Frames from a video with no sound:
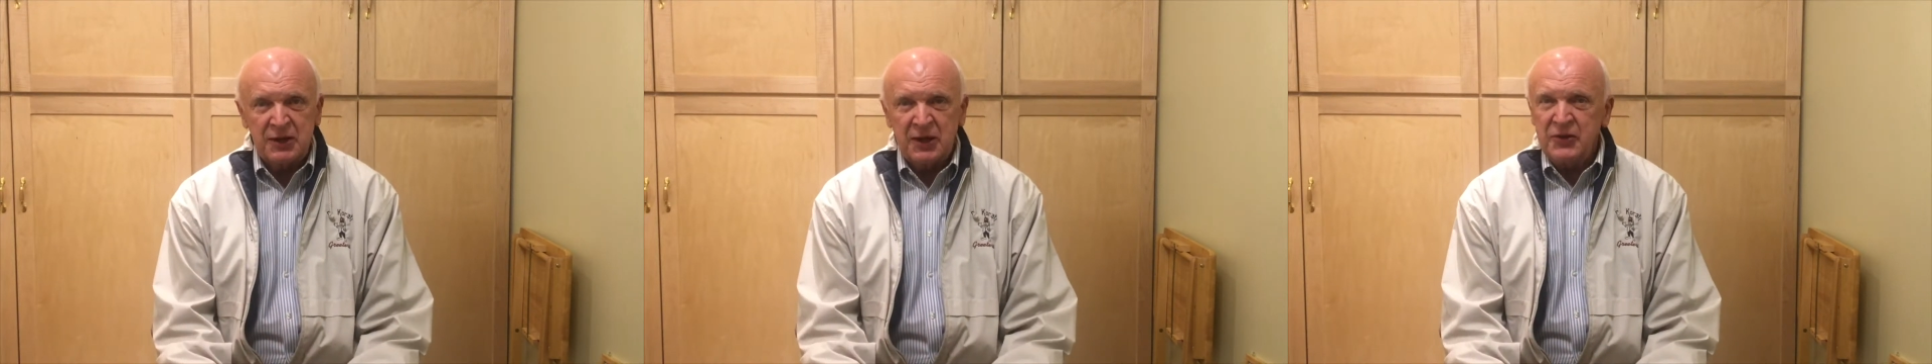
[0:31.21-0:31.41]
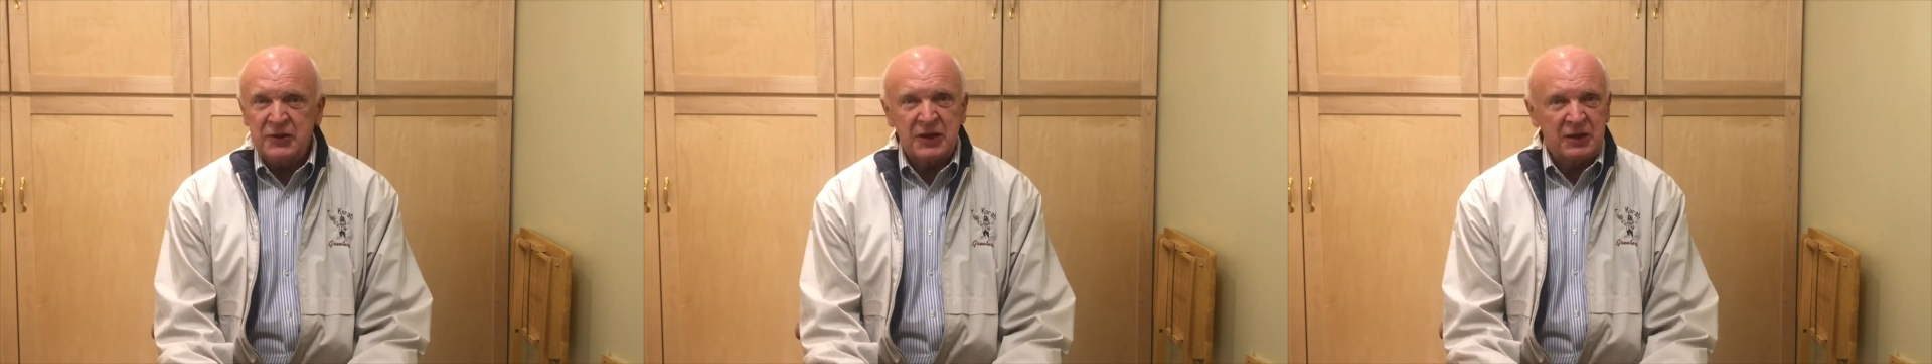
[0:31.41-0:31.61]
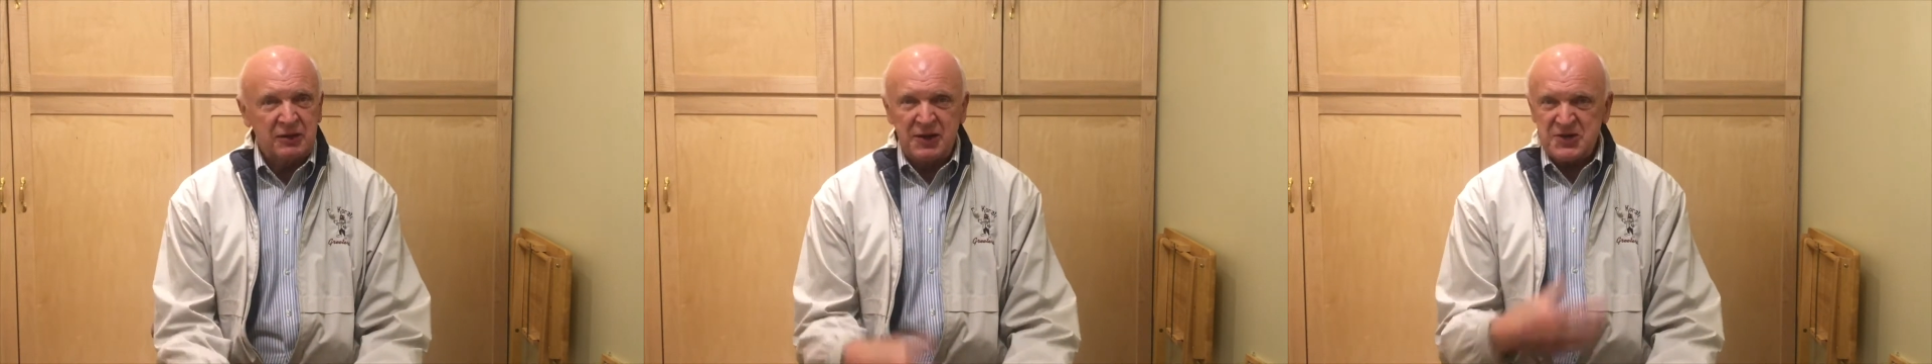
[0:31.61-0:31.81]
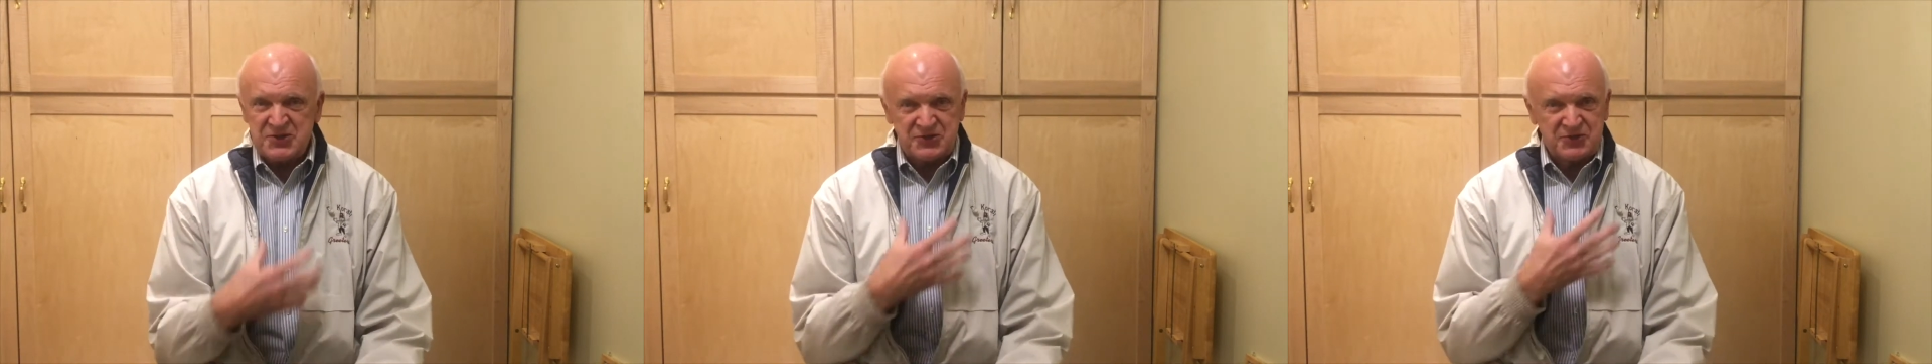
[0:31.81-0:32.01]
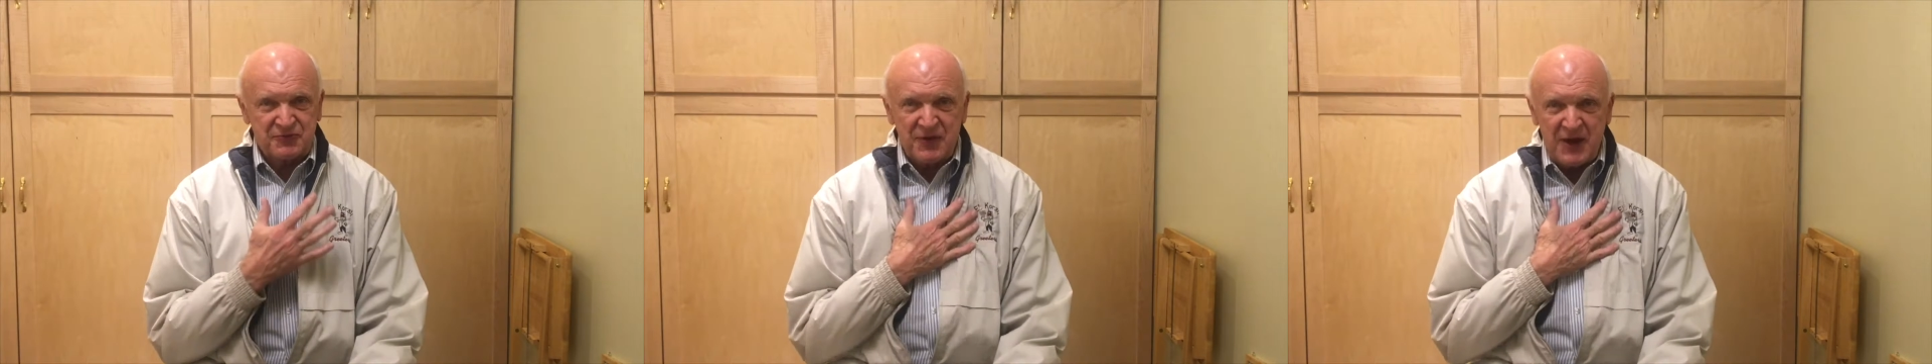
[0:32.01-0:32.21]
I think I
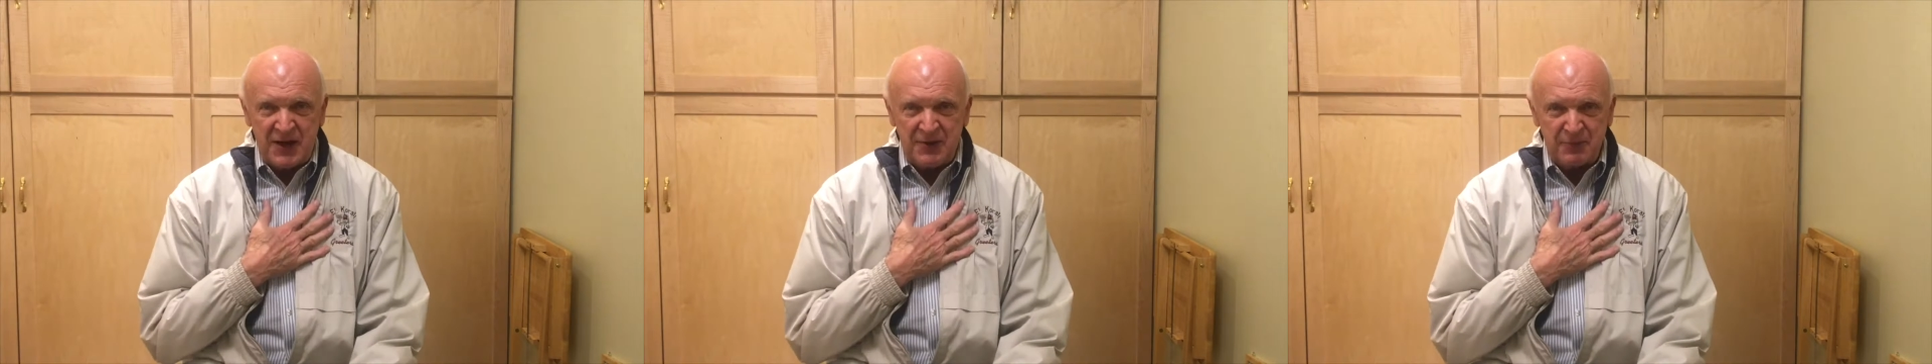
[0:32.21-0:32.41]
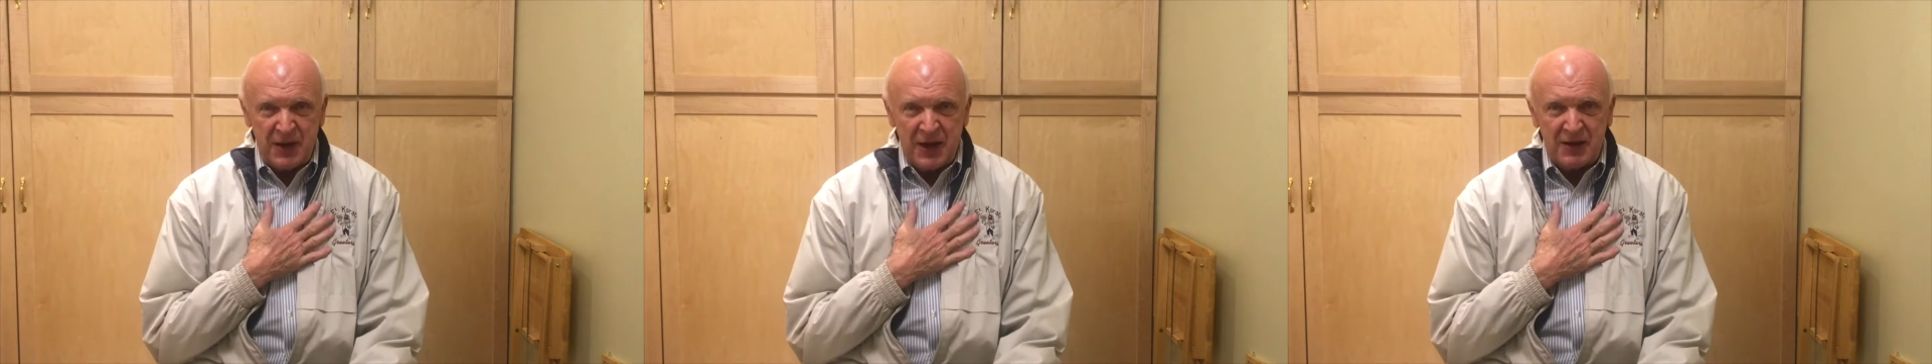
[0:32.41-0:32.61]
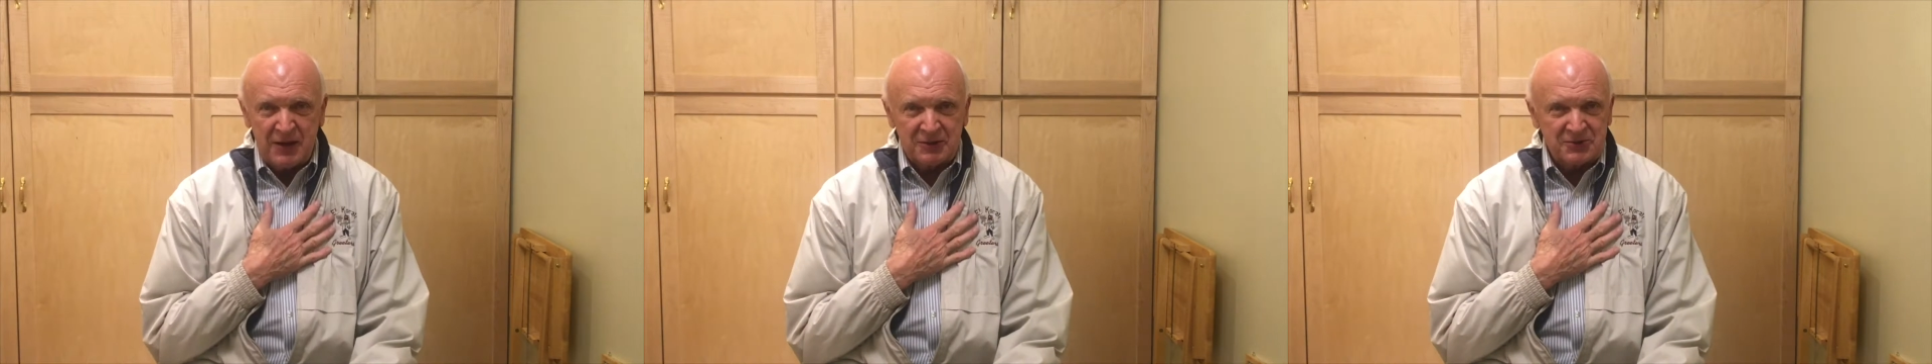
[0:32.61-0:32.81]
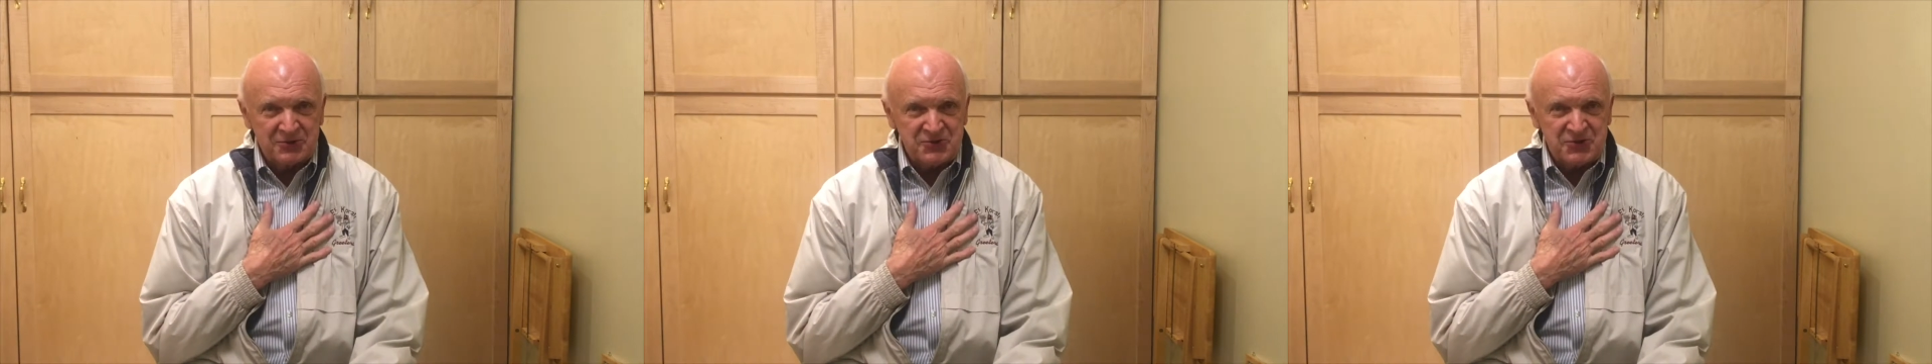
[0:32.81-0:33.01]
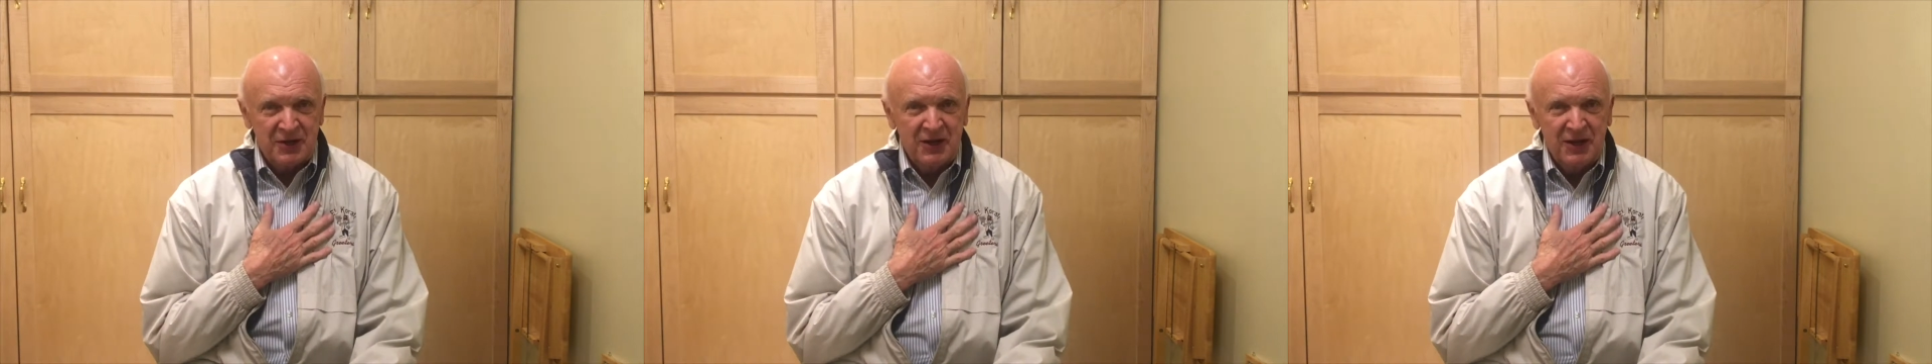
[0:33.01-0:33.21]
lost 5
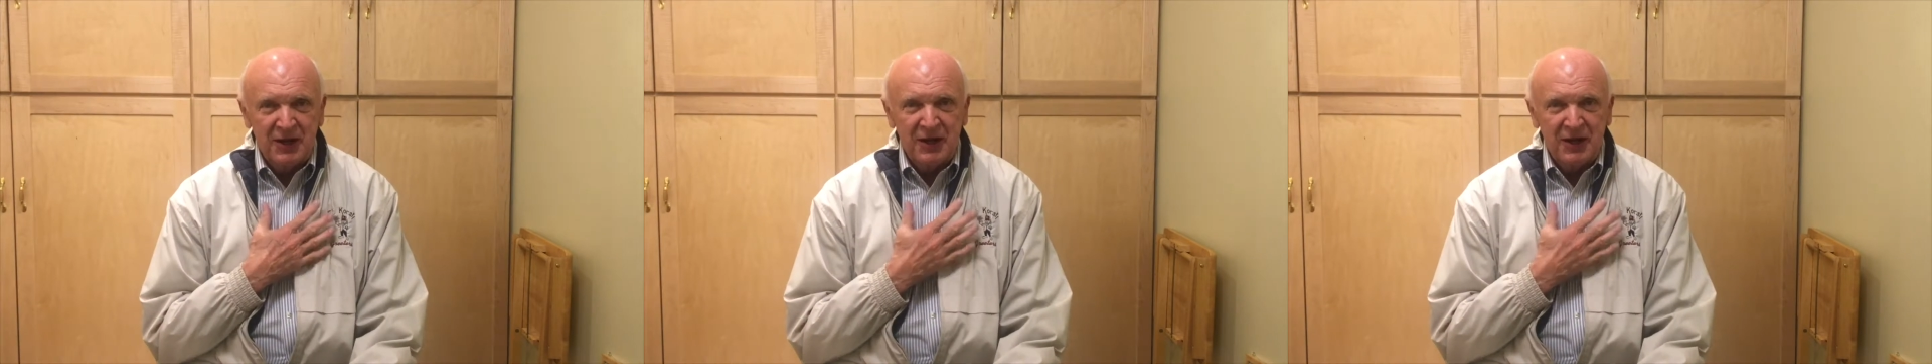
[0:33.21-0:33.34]
pounds.